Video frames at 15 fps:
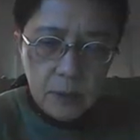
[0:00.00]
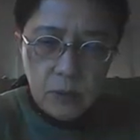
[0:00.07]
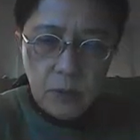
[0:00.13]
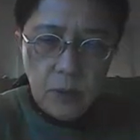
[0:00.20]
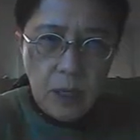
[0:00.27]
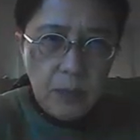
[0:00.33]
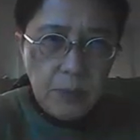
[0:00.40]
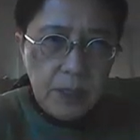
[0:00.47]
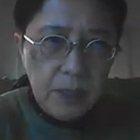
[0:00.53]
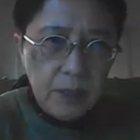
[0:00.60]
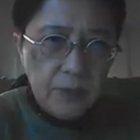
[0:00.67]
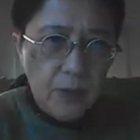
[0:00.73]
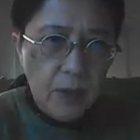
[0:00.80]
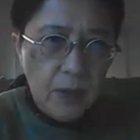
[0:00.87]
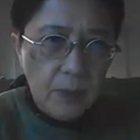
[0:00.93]
to copy
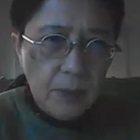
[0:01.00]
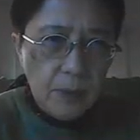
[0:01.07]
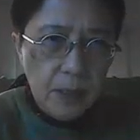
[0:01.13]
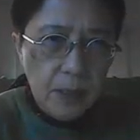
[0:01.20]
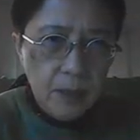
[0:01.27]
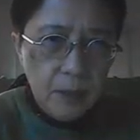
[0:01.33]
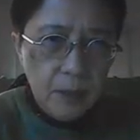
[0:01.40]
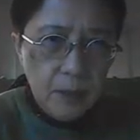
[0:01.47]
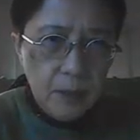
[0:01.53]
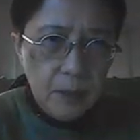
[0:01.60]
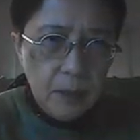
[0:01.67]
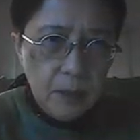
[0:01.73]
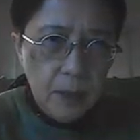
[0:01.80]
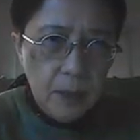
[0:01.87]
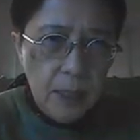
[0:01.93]
the formula,
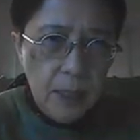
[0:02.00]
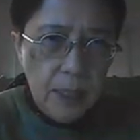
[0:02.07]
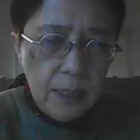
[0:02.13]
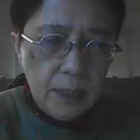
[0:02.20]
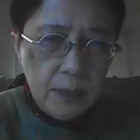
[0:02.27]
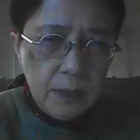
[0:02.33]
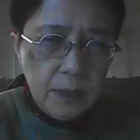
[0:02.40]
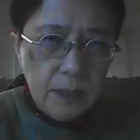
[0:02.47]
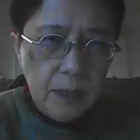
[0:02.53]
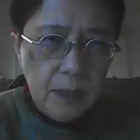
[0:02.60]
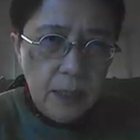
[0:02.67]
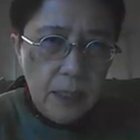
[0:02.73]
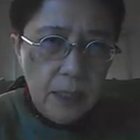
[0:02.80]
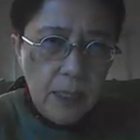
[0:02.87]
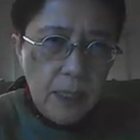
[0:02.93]
and
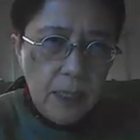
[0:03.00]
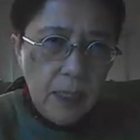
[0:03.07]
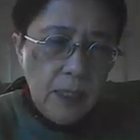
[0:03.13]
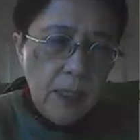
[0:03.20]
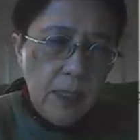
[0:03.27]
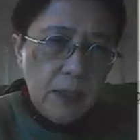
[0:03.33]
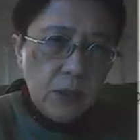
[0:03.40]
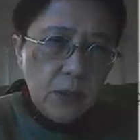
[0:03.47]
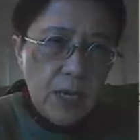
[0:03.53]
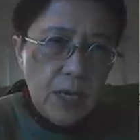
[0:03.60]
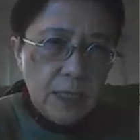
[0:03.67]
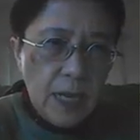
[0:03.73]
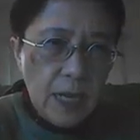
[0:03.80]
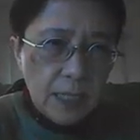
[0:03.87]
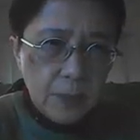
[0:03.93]
the
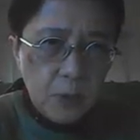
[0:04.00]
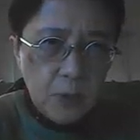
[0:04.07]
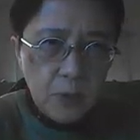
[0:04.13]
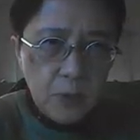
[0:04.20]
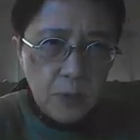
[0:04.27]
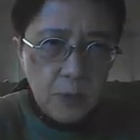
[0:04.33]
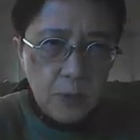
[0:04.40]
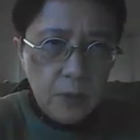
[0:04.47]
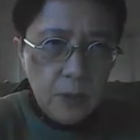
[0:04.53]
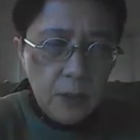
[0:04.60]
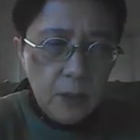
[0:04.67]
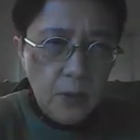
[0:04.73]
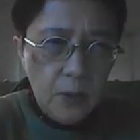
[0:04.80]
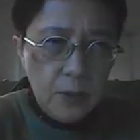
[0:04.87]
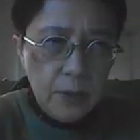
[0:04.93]
HI taxable
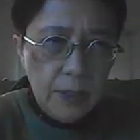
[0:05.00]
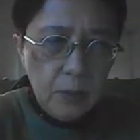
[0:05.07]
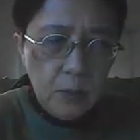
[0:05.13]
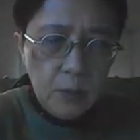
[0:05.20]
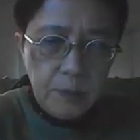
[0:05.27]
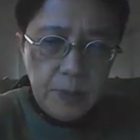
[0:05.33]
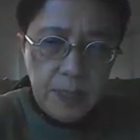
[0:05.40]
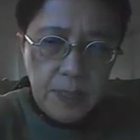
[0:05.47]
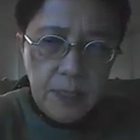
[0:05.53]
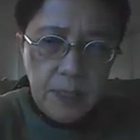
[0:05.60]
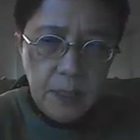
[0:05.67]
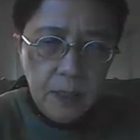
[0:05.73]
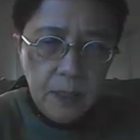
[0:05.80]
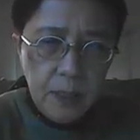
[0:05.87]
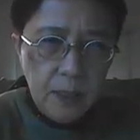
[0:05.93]
earning would
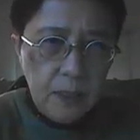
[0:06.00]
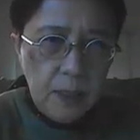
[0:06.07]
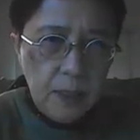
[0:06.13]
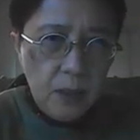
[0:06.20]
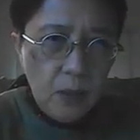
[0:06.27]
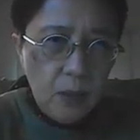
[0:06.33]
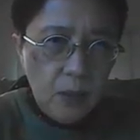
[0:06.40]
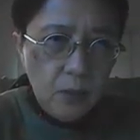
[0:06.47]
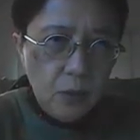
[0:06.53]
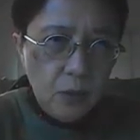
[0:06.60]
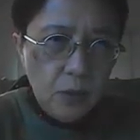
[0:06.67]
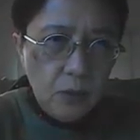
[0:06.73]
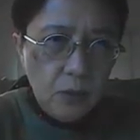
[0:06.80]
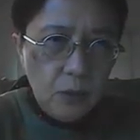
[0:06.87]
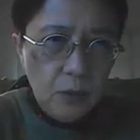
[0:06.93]
be equal
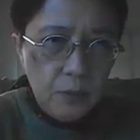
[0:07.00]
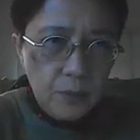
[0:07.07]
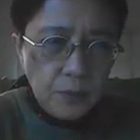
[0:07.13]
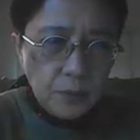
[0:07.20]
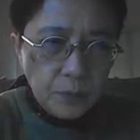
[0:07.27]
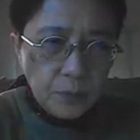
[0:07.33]
to